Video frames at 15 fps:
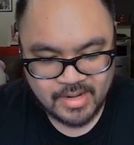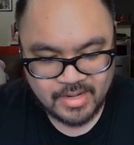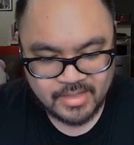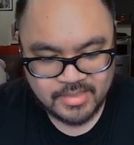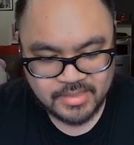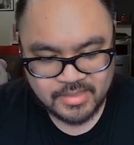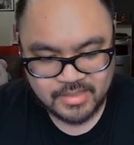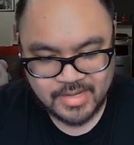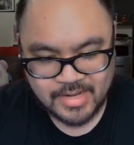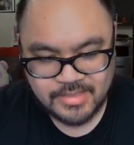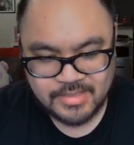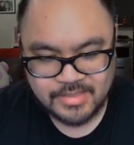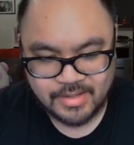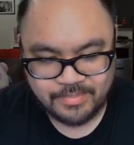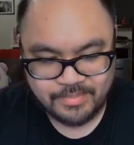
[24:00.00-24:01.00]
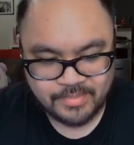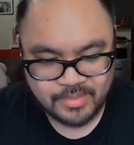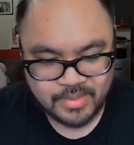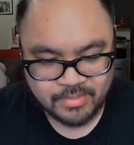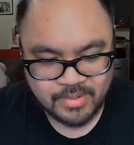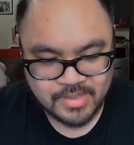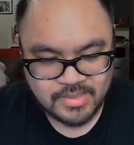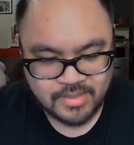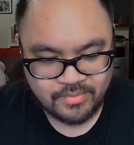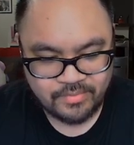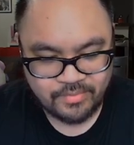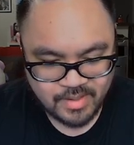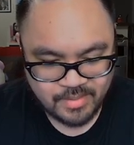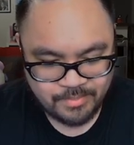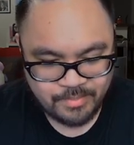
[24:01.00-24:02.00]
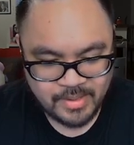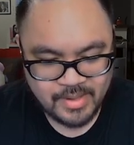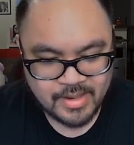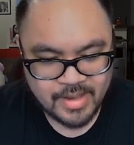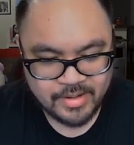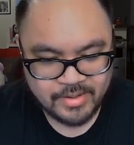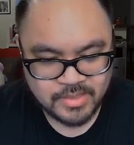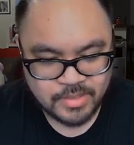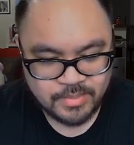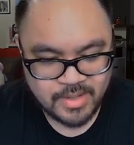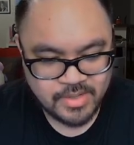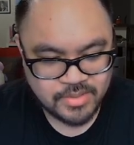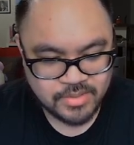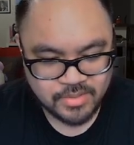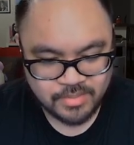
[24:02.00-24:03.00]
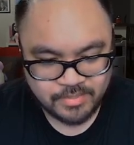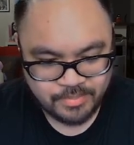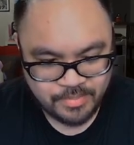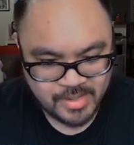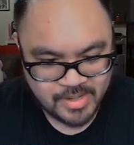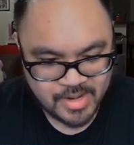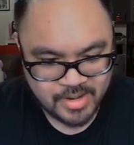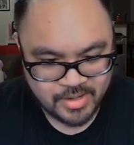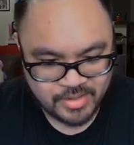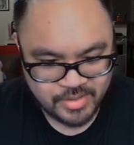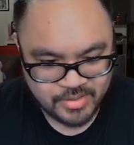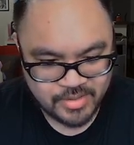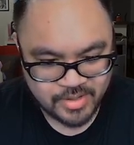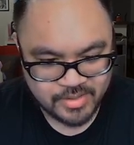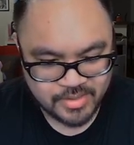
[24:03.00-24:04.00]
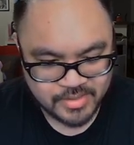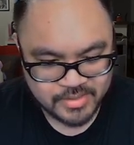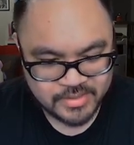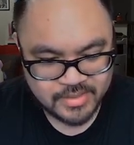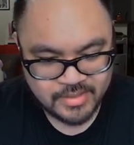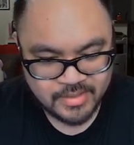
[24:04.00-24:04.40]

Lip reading: it just lights up the rest of being out in space or being out in the darkness.